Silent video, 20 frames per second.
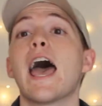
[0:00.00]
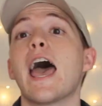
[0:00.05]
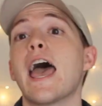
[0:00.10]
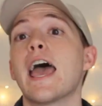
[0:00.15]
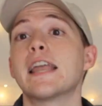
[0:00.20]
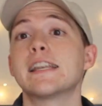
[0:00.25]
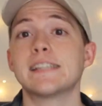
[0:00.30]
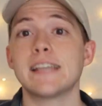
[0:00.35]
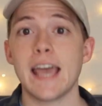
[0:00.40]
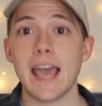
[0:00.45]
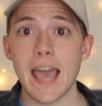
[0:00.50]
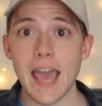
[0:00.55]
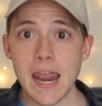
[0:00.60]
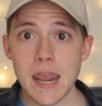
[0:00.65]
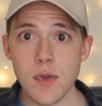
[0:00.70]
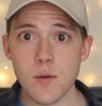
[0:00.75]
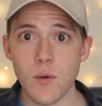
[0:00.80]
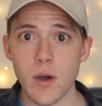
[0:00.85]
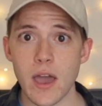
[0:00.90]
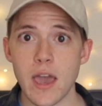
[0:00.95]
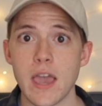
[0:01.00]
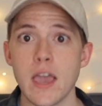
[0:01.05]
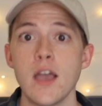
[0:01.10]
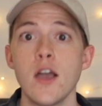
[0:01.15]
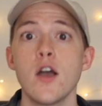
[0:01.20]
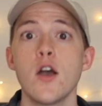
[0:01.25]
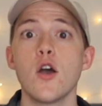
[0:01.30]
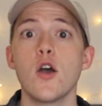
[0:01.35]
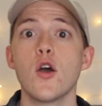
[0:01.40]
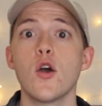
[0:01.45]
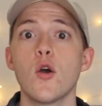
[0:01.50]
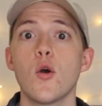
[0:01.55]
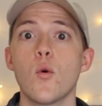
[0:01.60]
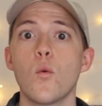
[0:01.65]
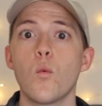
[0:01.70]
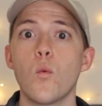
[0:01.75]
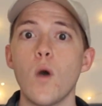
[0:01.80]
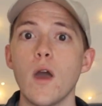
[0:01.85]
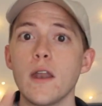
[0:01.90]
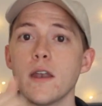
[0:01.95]
And anyway,
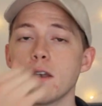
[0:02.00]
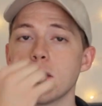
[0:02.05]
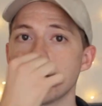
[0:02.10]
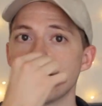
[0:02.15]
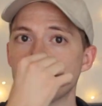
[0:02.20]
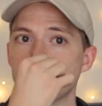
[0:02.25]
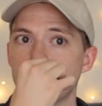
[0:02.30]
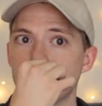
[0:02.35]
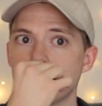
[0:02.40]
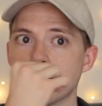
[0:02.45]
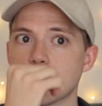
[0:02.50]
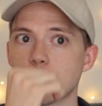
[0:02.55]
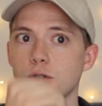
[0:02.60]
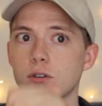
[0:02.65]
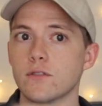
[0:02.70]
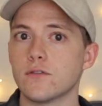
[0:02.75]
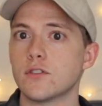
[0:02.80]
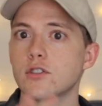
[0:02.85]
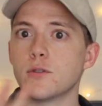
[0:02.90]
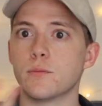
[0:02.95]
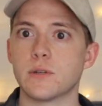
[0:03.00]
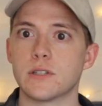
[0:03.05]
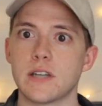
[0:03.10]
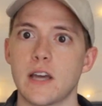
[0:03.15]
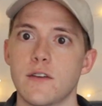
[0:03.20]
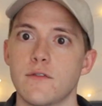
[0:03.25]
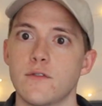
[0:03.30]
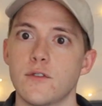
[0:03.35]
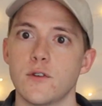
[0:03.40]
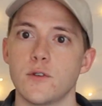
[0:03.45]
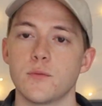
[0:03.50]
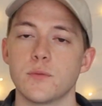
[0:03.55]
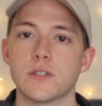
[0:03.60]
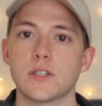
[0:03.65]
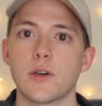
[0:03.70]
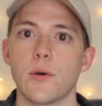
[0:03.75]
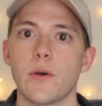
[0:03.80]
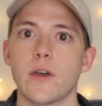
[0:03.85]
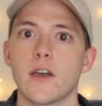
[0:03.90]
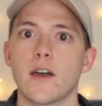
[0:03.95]
when news of this sort of super typhoon was
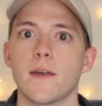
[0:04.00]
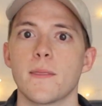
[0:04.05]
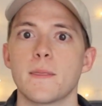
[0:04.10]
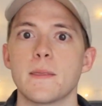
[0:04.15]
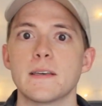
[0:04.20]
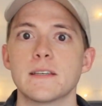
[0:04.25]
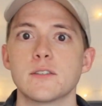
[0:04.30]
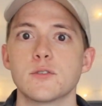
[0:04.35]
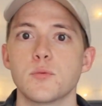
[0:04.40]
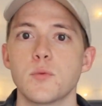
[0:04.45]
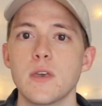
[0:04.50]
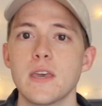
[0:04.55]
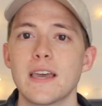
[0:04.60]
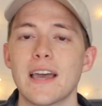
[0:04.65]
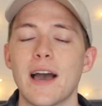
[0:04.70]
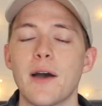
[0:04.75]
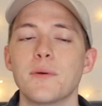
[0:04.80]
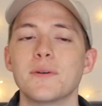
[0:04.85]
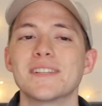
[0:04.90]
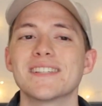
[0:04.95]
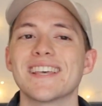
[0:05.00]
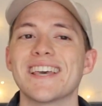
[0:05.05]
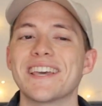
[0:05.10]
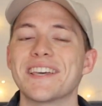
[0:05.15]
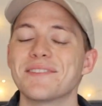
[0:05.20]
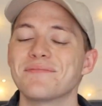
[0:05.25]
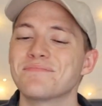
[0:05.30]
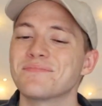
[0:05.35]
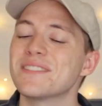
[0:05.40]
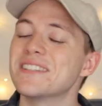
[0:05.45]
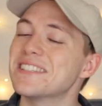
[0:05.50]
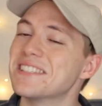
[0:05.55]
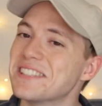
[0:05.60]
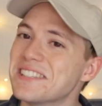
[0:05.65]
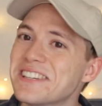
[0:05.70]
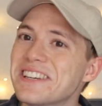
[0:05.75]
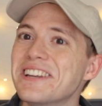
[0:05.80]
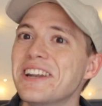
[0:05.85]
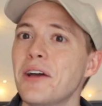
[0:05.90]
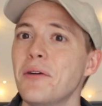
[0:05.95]
going on this week, I was like,
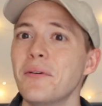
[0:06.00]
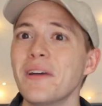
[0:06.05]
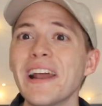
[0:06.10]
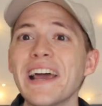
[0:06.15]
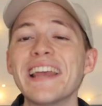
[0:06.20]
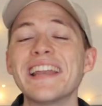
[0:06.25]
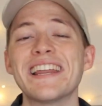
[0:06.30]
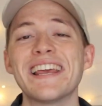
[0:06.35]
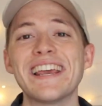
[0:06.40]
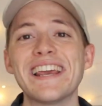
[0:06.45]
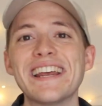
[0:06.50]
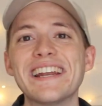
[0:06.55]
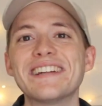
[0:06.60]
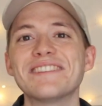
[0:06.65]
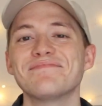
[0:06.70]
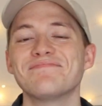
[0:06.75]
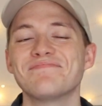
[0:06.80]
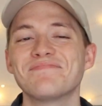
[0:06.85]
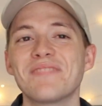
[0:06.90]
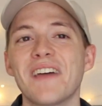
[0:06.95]
you know what I need?